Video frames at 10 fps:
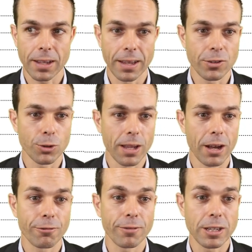and this will be
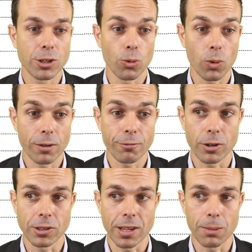our feature one,
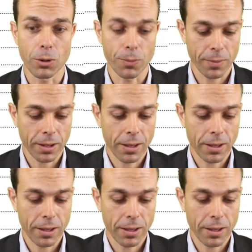for example.